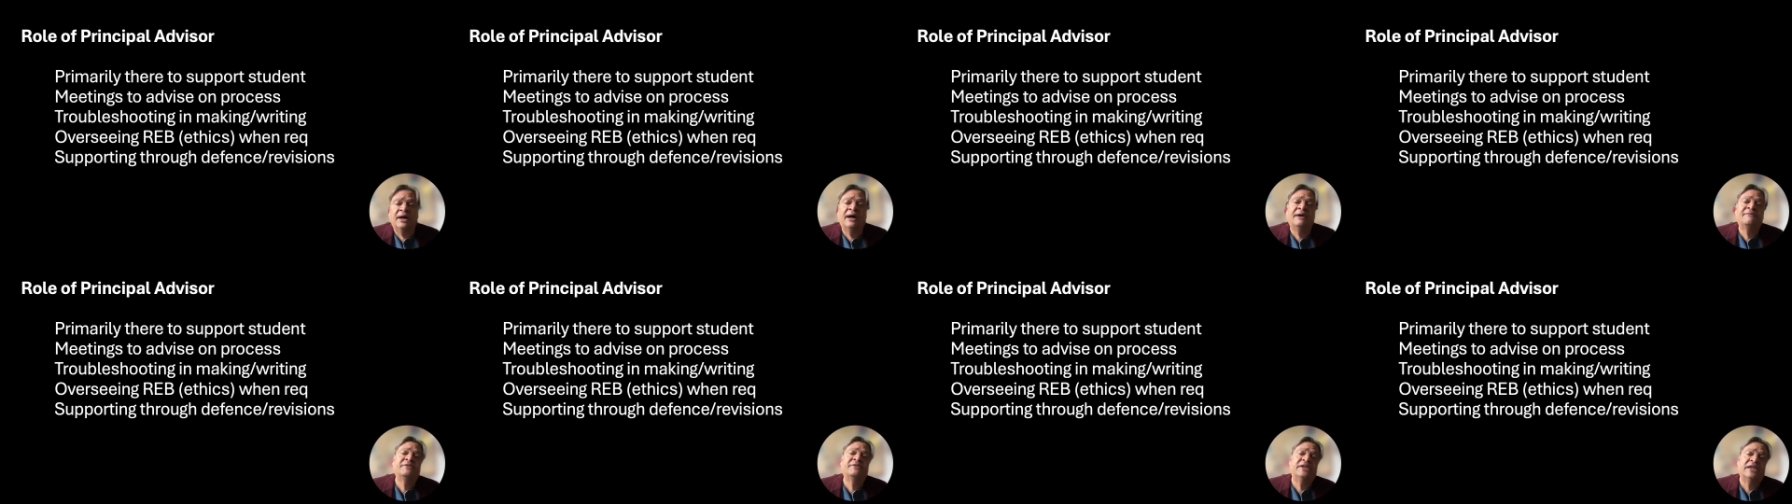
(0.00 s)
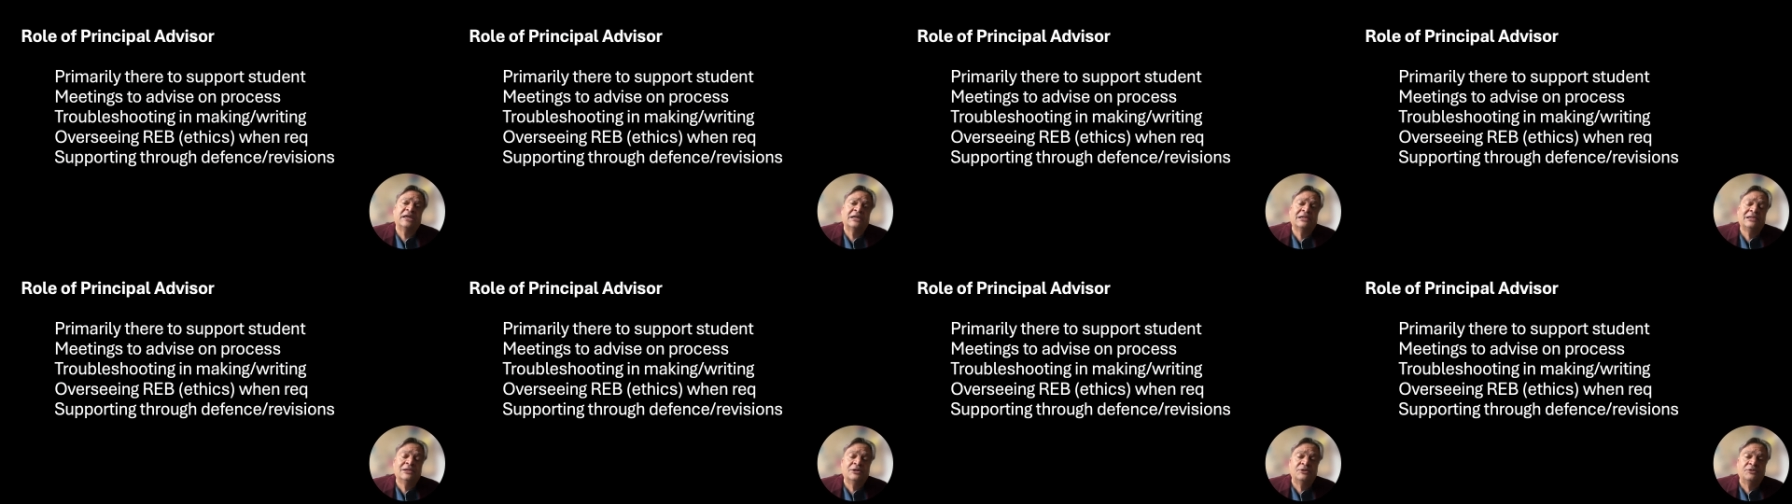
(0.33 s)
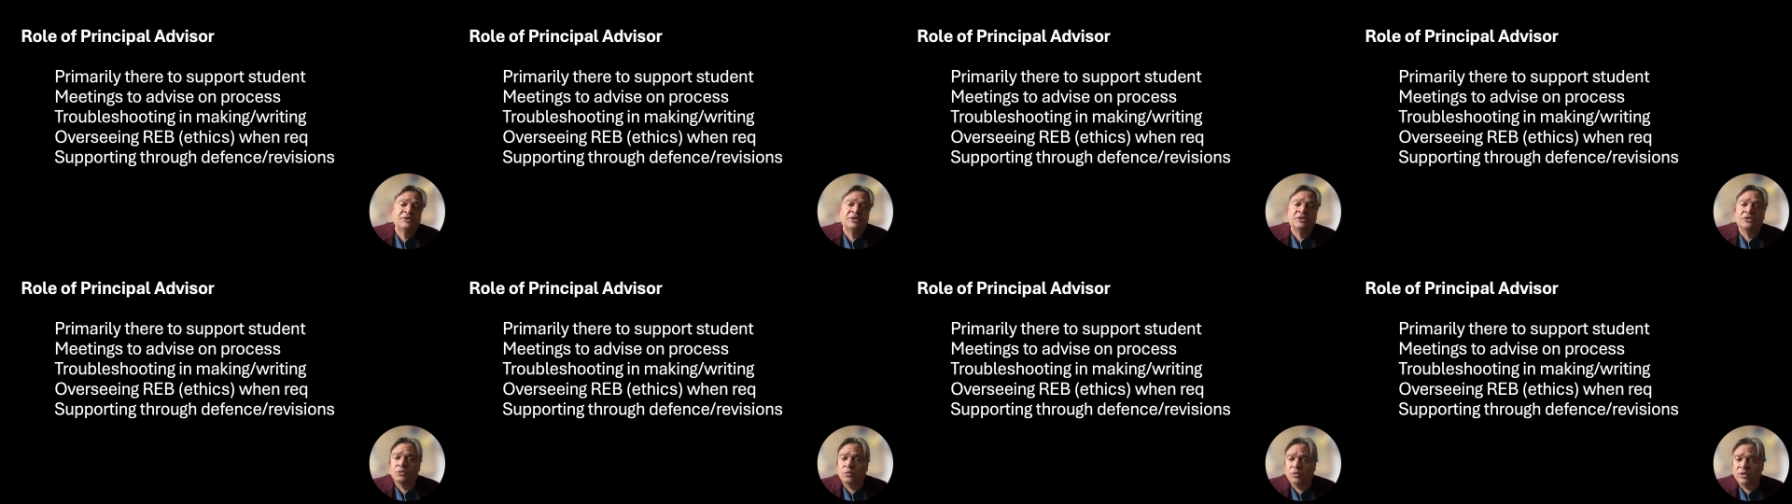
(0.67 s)
often
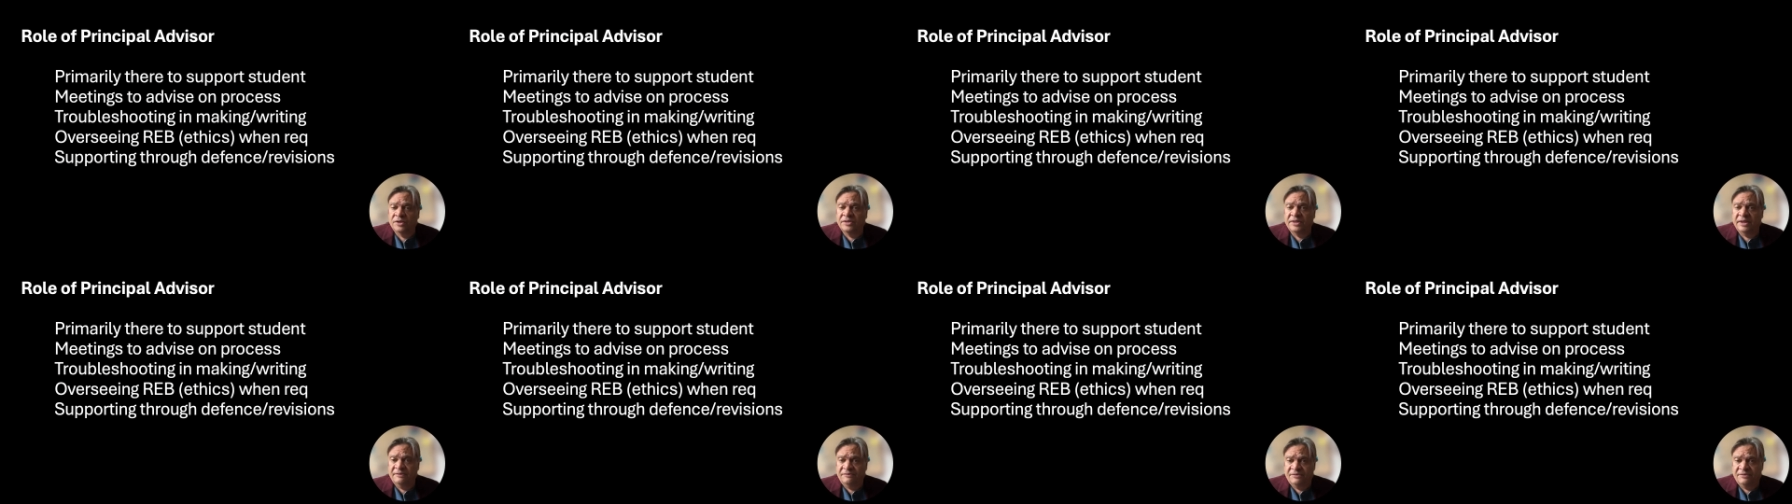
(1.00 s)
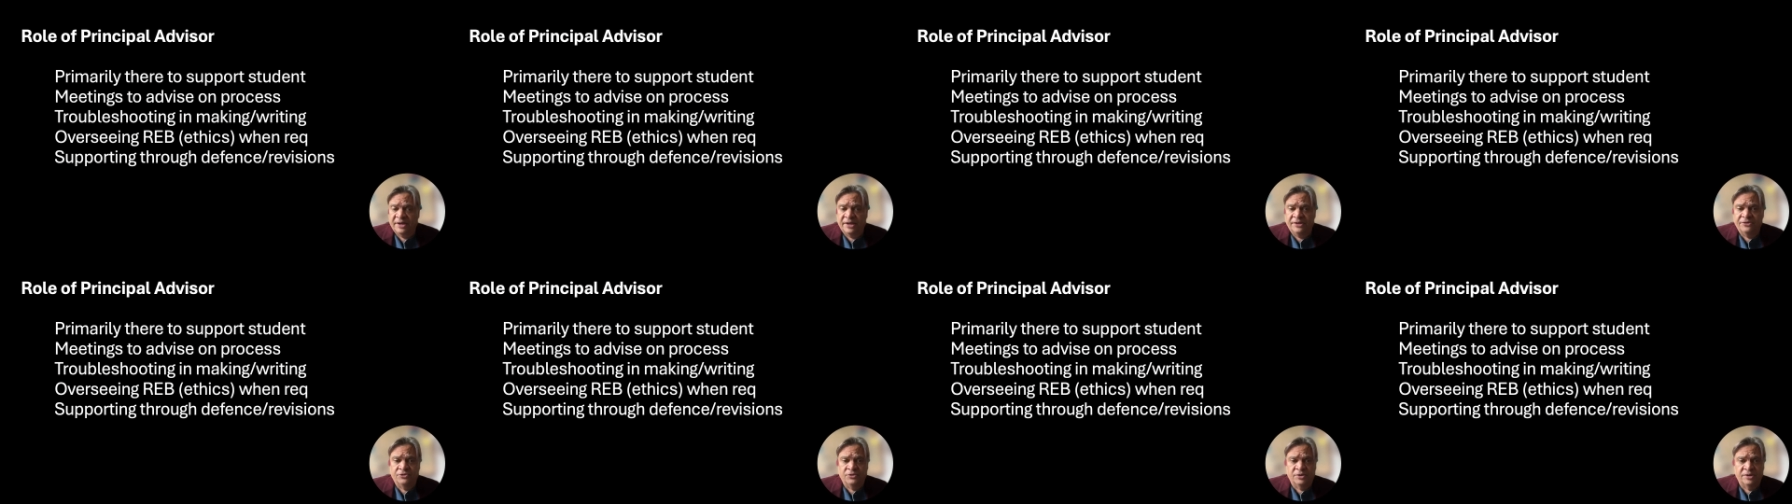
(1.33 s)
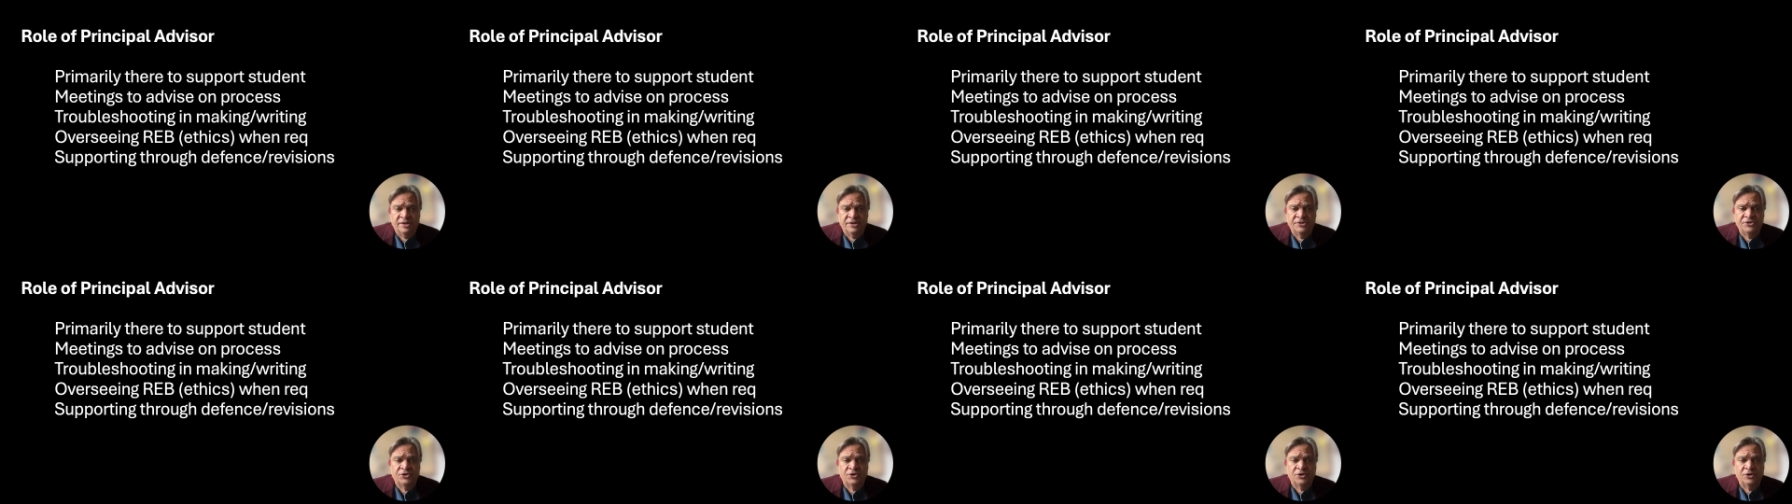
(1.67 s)
including the work they've done during
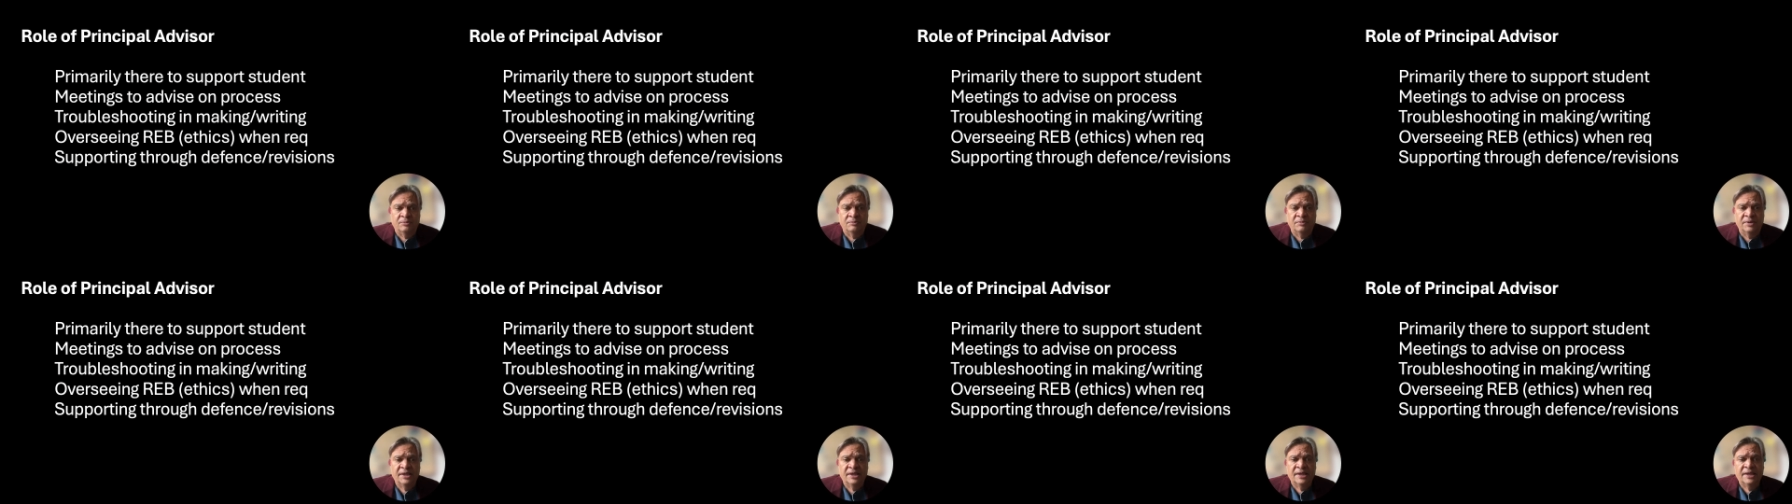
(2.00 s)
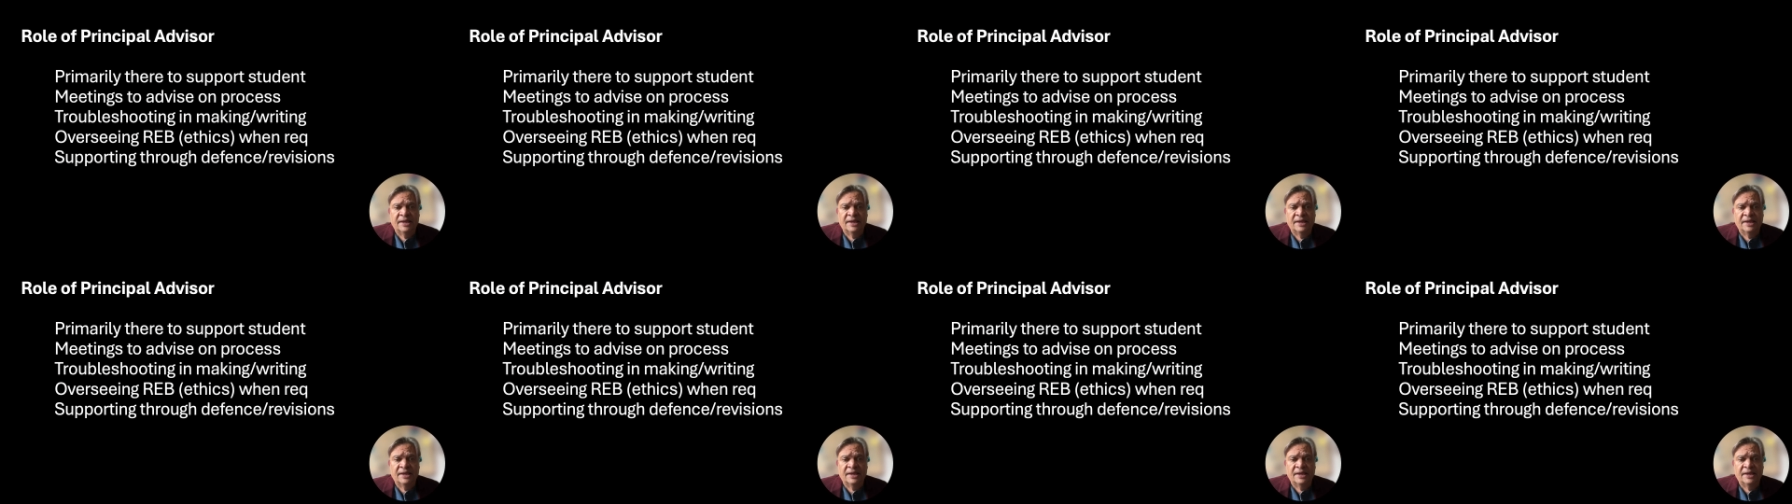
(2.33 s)
the term